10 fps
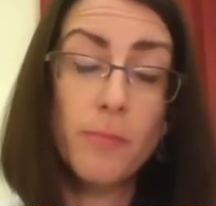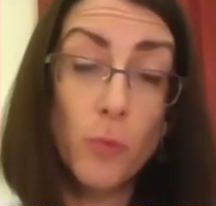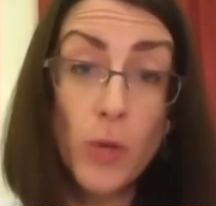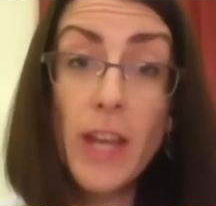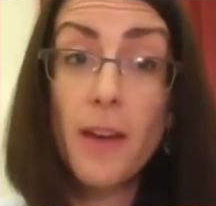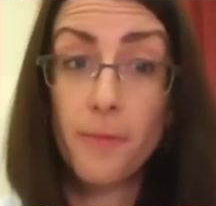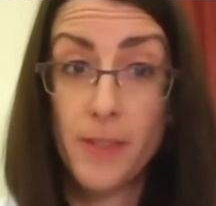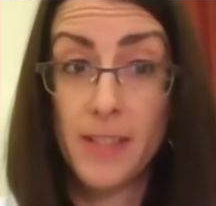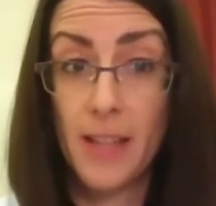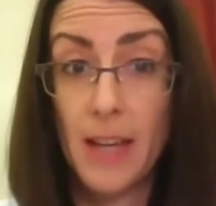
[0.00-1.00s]

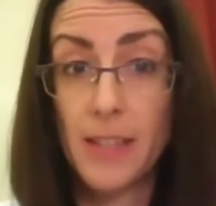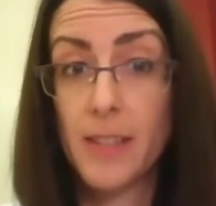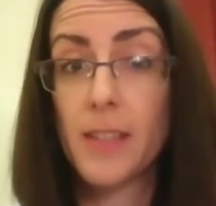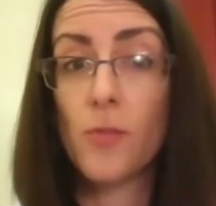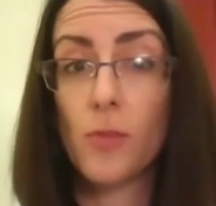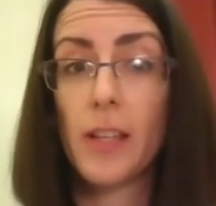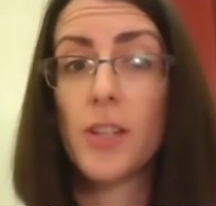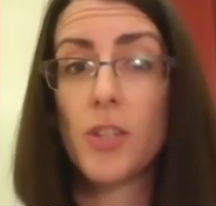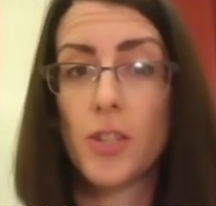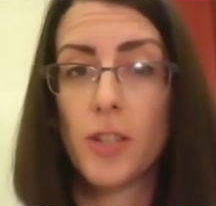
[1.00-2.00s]
re-emphasize this
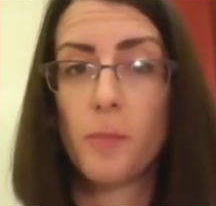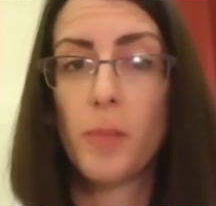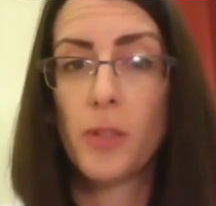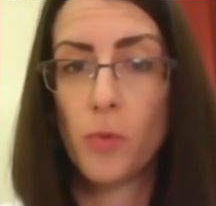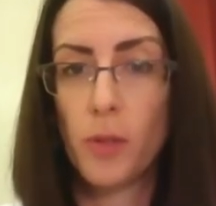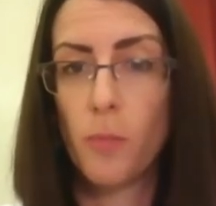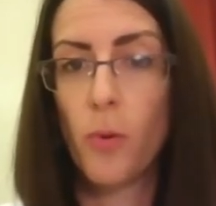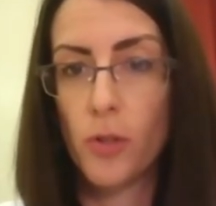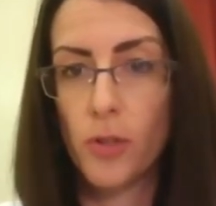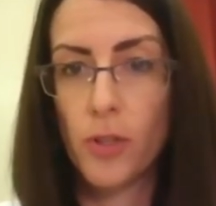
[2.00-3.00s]
relationship between
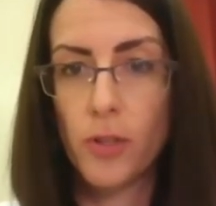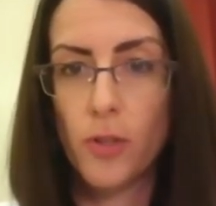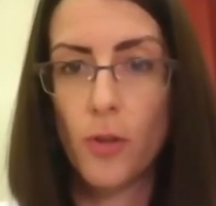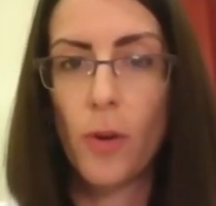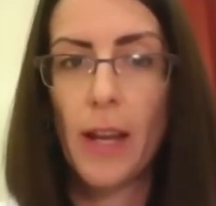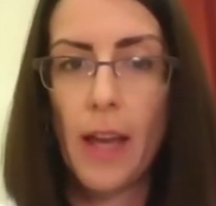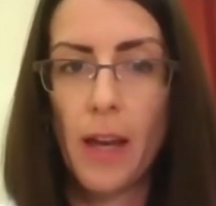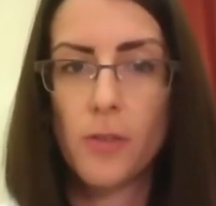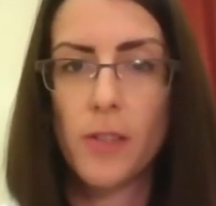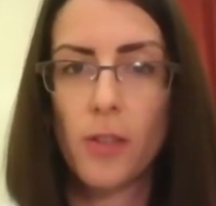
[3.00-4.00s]
border control and
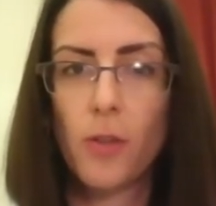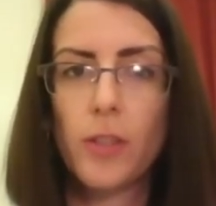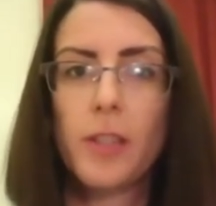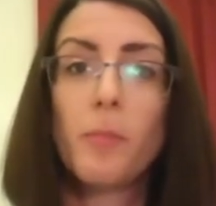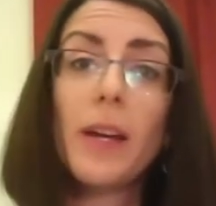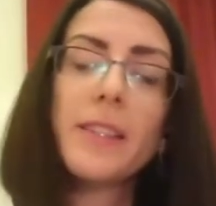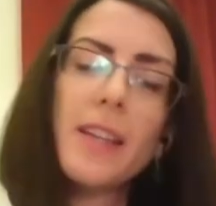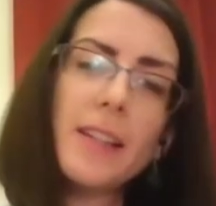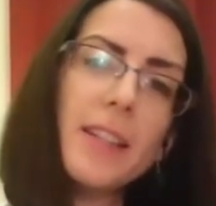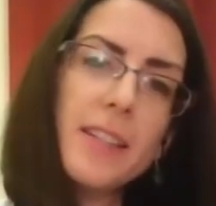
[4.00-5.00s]
health security by
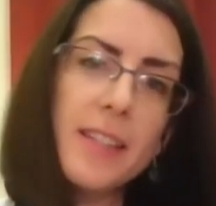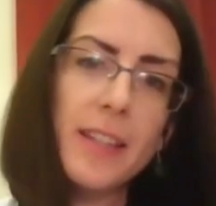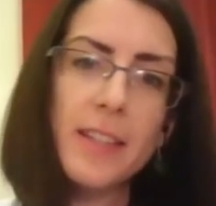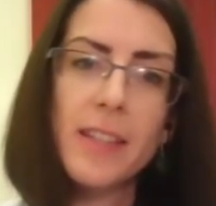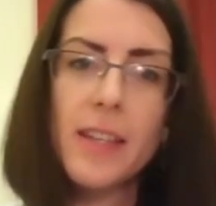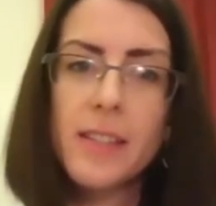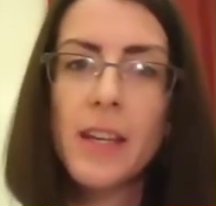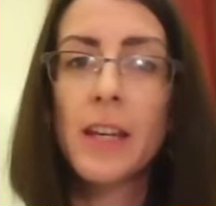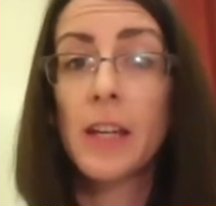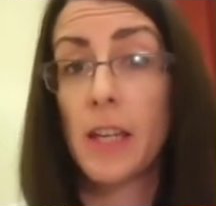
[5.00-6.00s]
telling citizens,
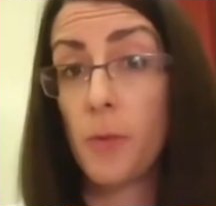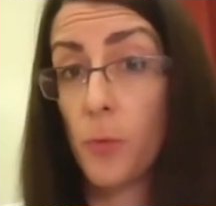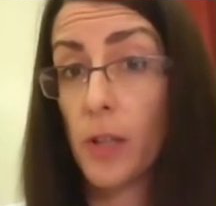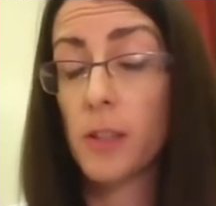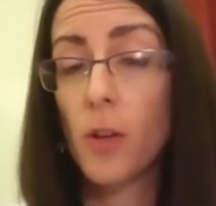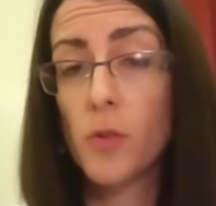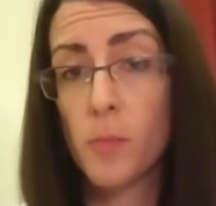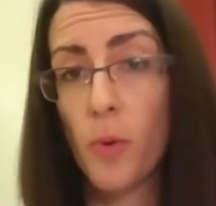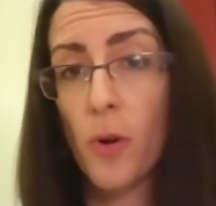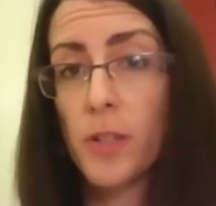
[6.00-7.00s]
if we close
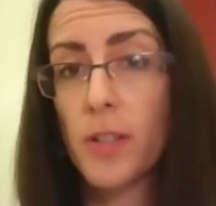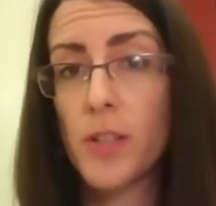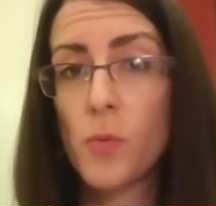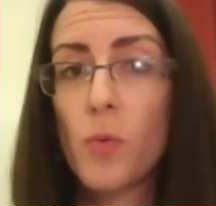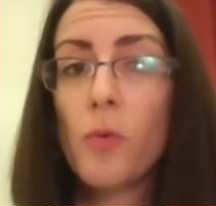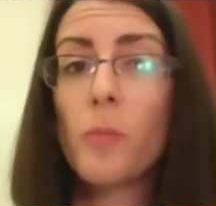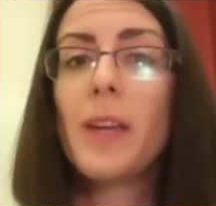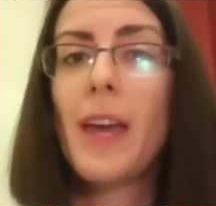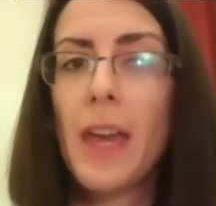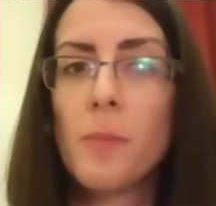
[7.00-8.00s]
borders, we will
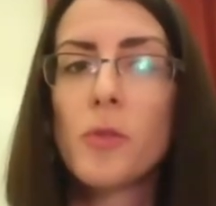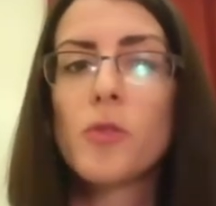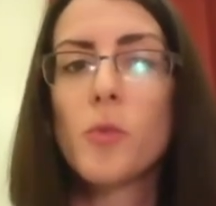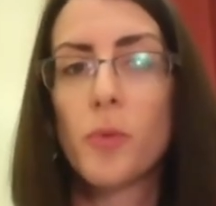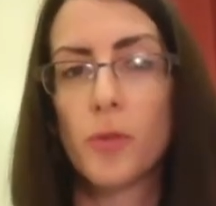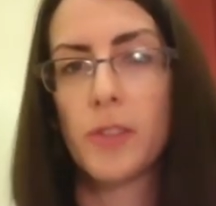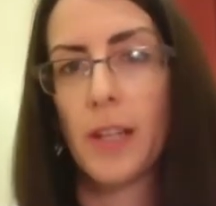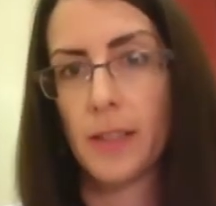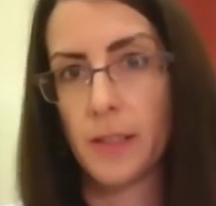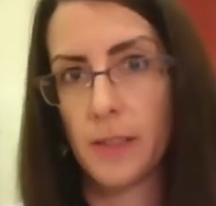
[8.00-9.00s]
be able to
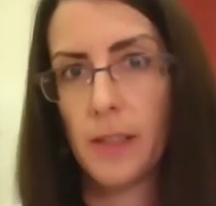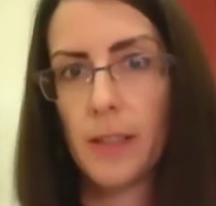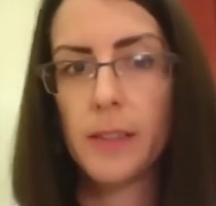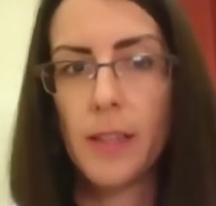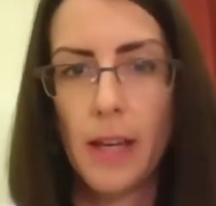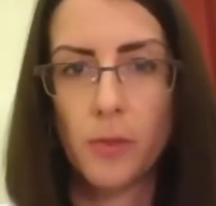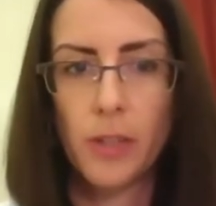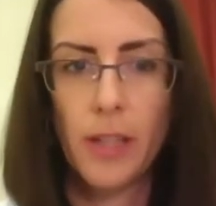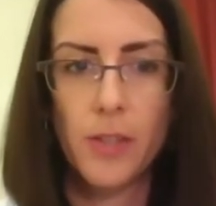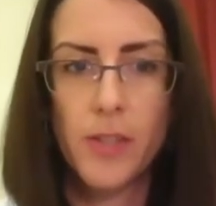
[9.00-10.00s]
protect the
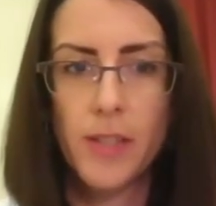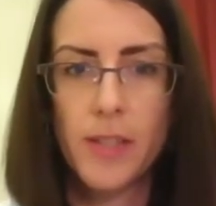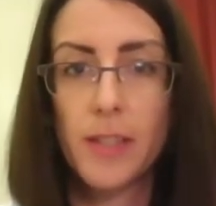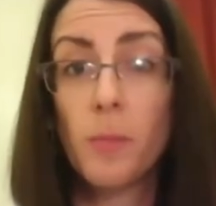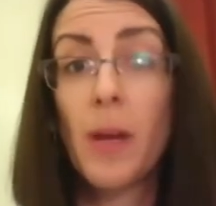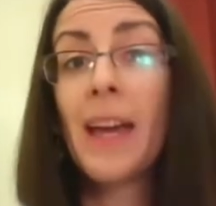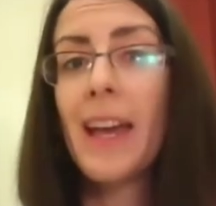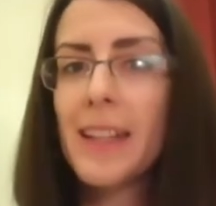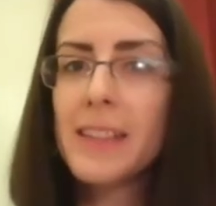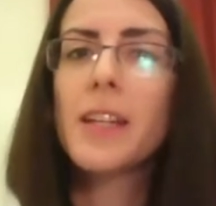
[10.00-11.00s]
healthcare system
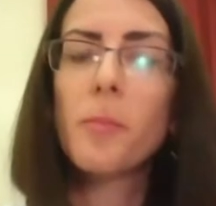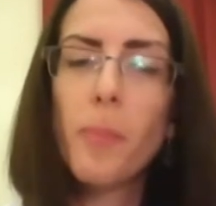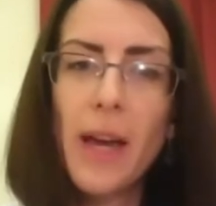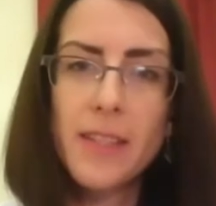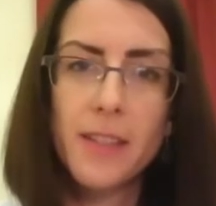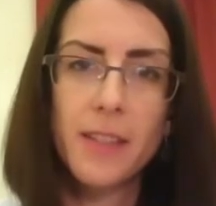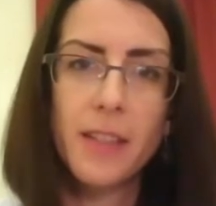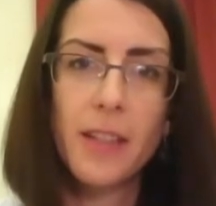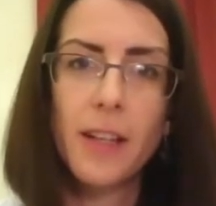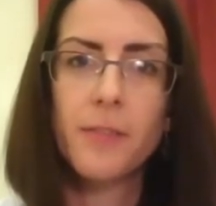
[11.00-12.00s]
and the
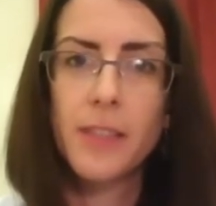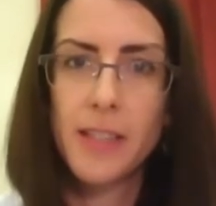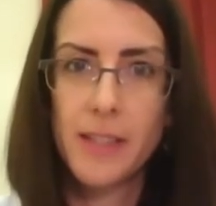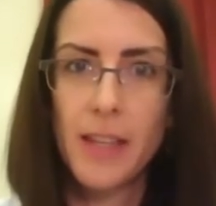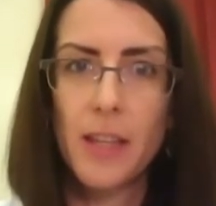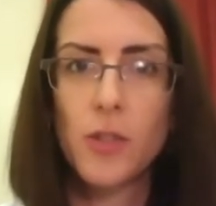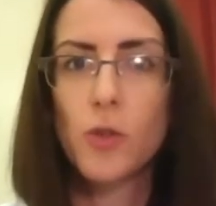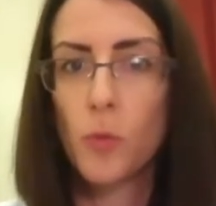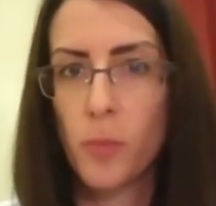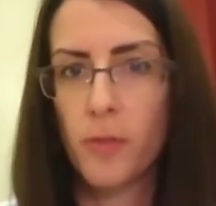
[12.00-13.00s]
capacity of the state
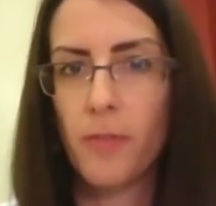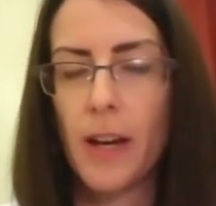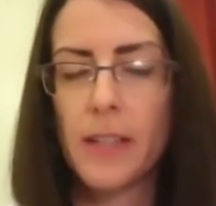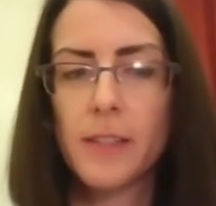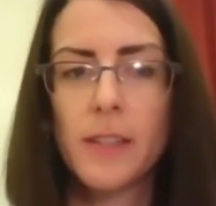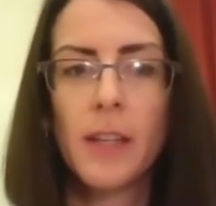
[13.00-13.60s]
to provide